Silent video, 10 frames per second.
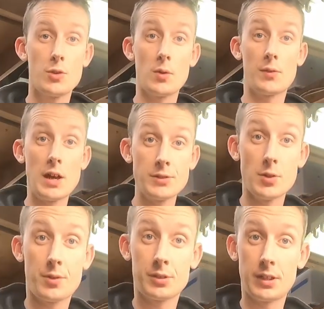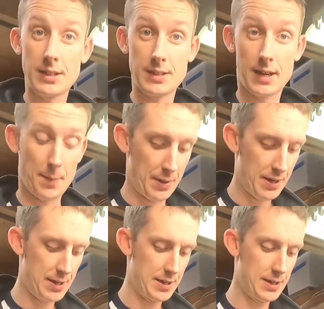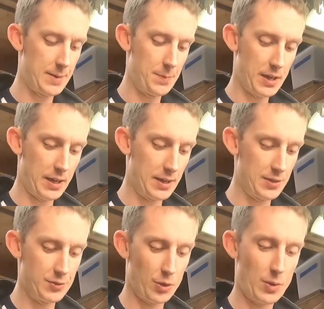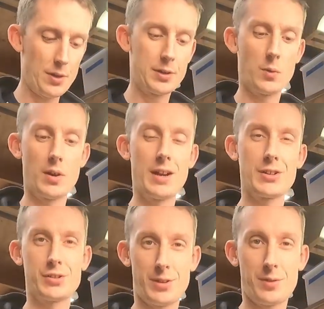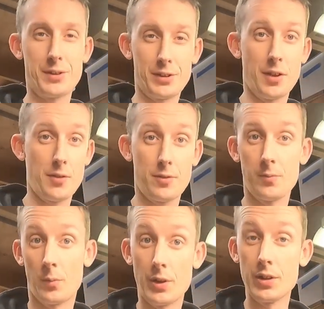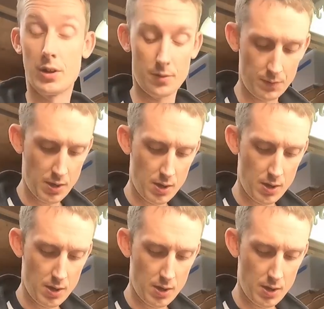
So we've got those cleaned up, and the rusty one actually still is, what do you know,